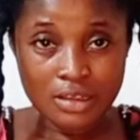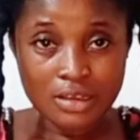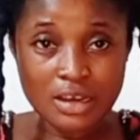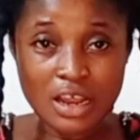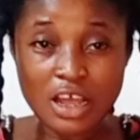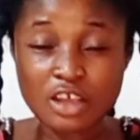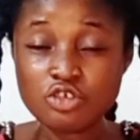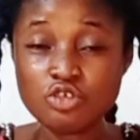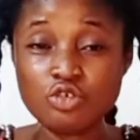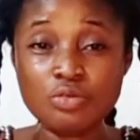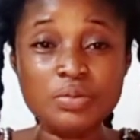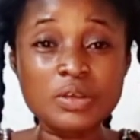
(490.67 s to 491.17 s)

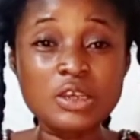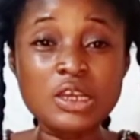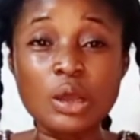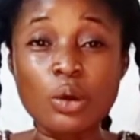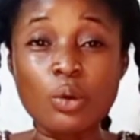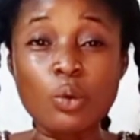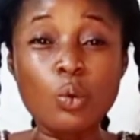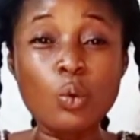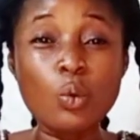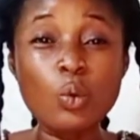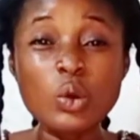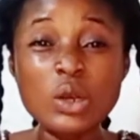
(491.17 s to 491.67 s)
that should be
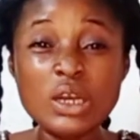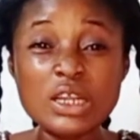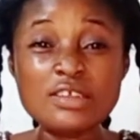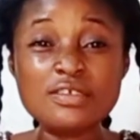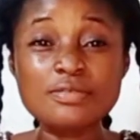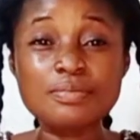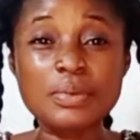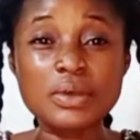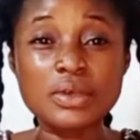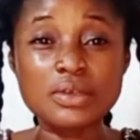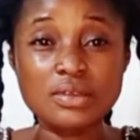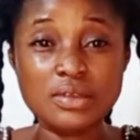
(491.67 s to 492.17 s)
the only
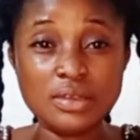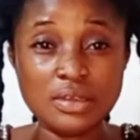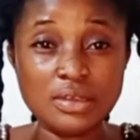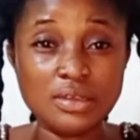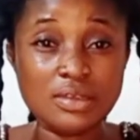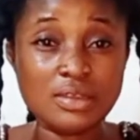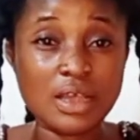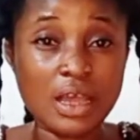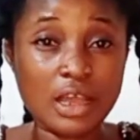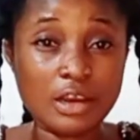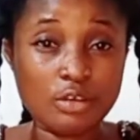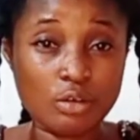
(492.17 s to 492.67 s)
space
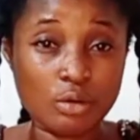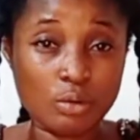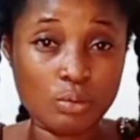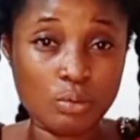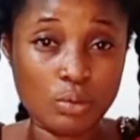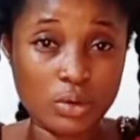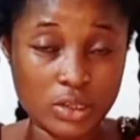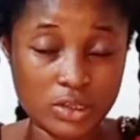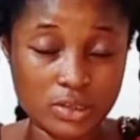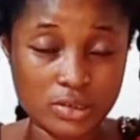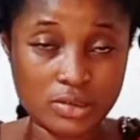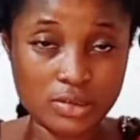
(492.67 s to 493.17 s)
inside your
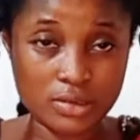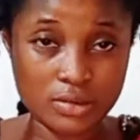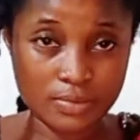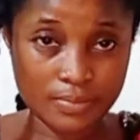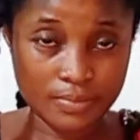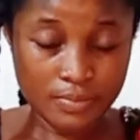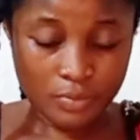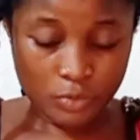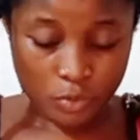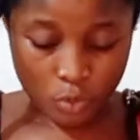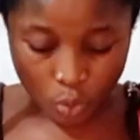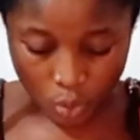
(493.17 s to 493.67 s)
waist.
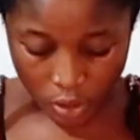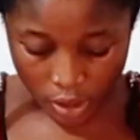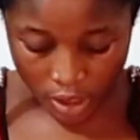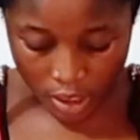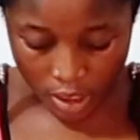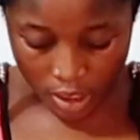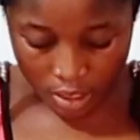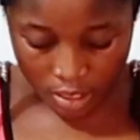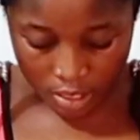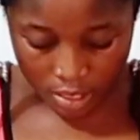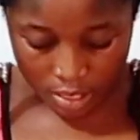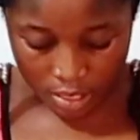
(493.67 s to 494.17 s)

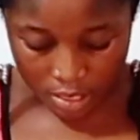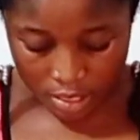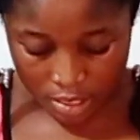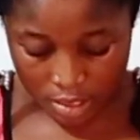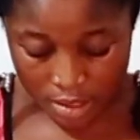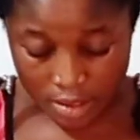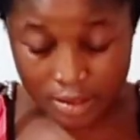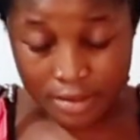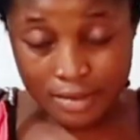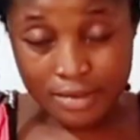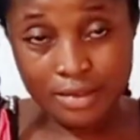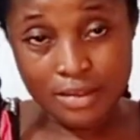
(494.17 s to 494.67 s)
Okay,
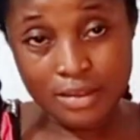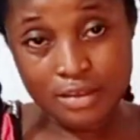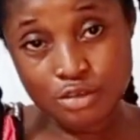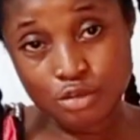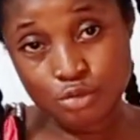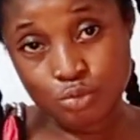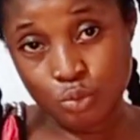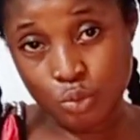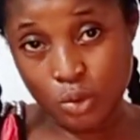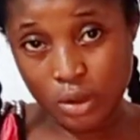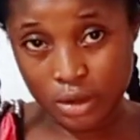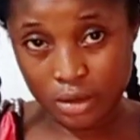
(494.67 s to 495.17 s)
this
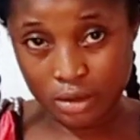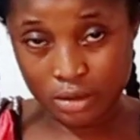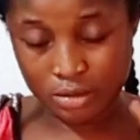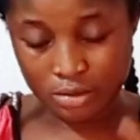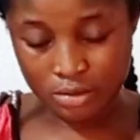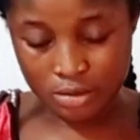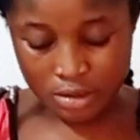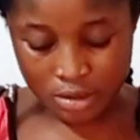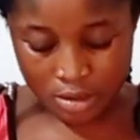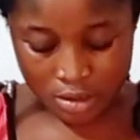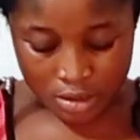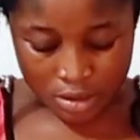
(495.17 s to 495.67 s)
one
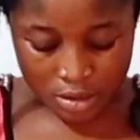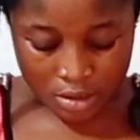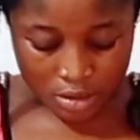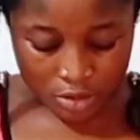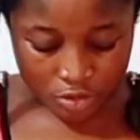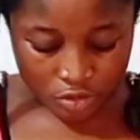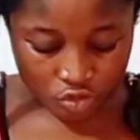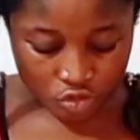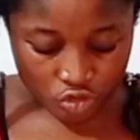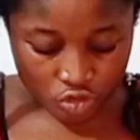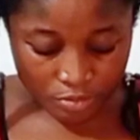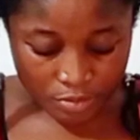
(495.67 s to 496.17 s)

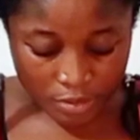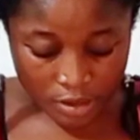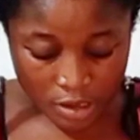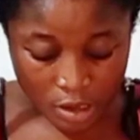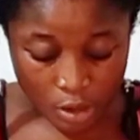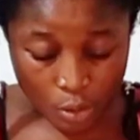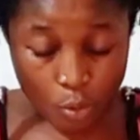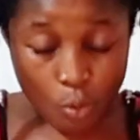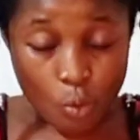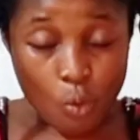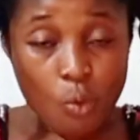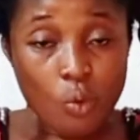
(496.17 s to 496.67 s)
should be
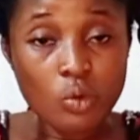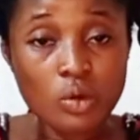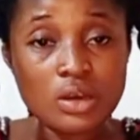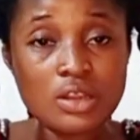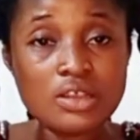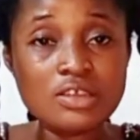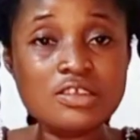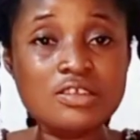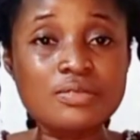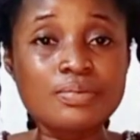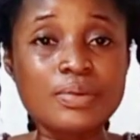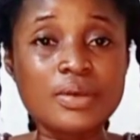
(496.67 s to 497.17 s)
the
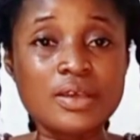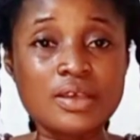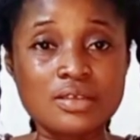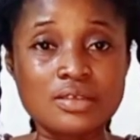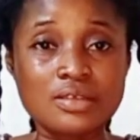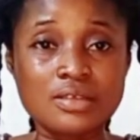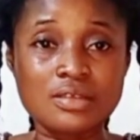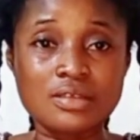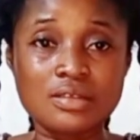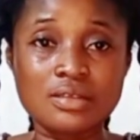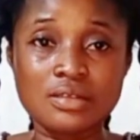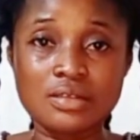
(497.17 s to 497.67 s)
only
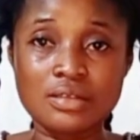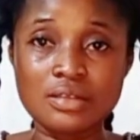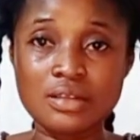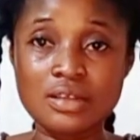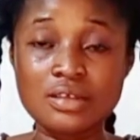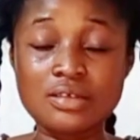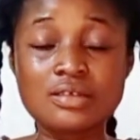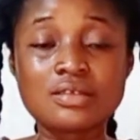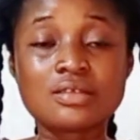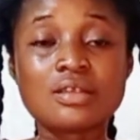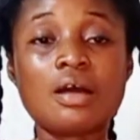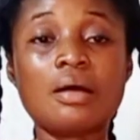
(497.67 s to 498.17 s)
space.
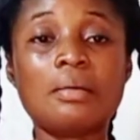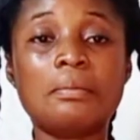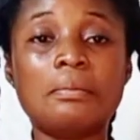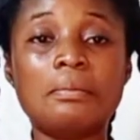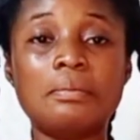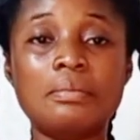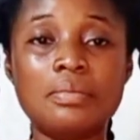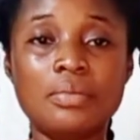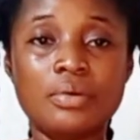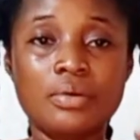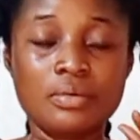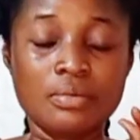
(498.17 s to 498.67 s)
This thumb.
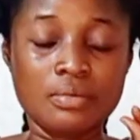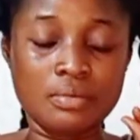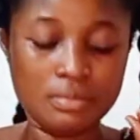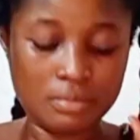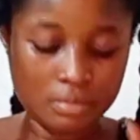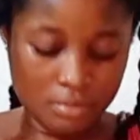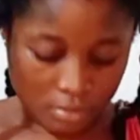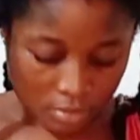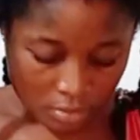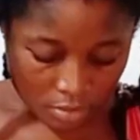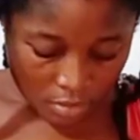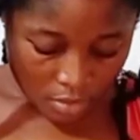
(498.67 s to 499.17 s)

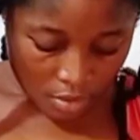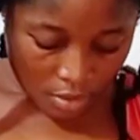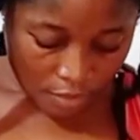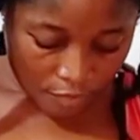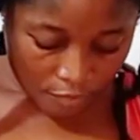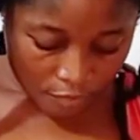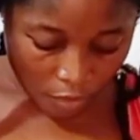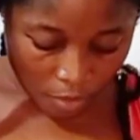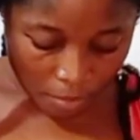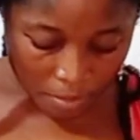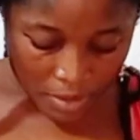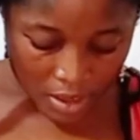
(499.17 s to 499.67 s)

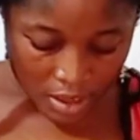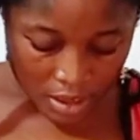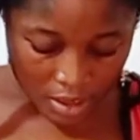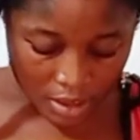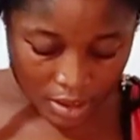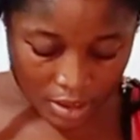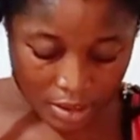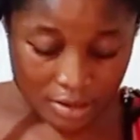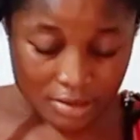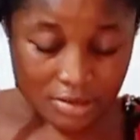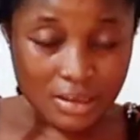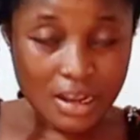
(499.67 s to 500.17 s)
For
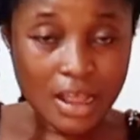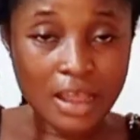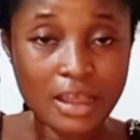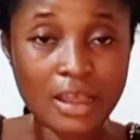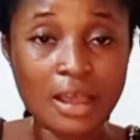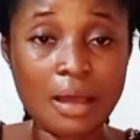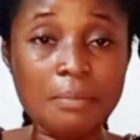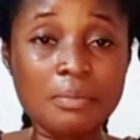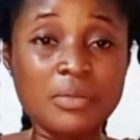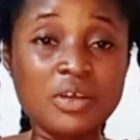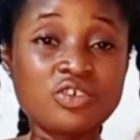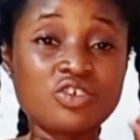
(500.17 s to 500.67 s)
me, it's
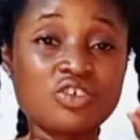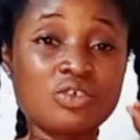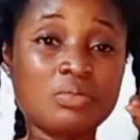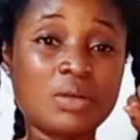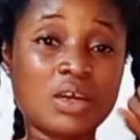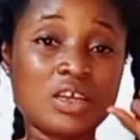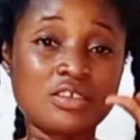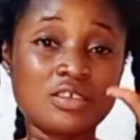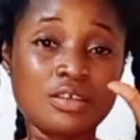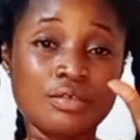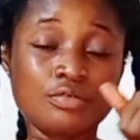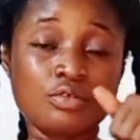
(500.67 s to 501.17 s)
like I'm measuring
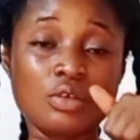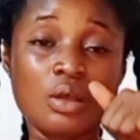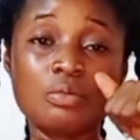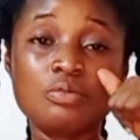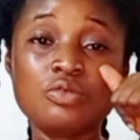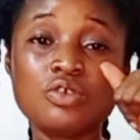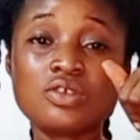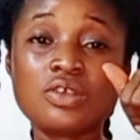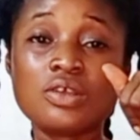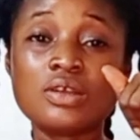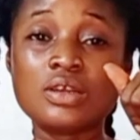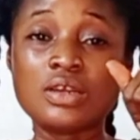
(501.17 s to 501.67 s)
myself, so I'm
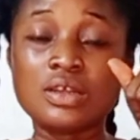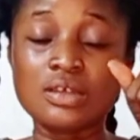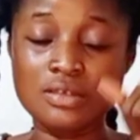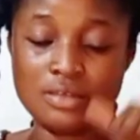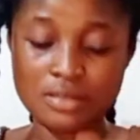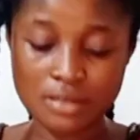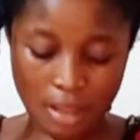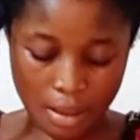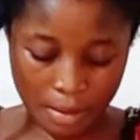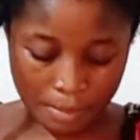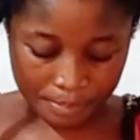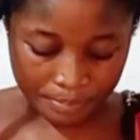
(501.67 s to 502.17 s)
using this
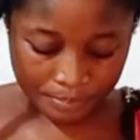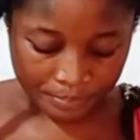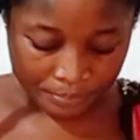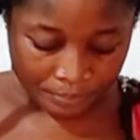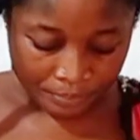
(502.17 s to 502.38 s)
thumb.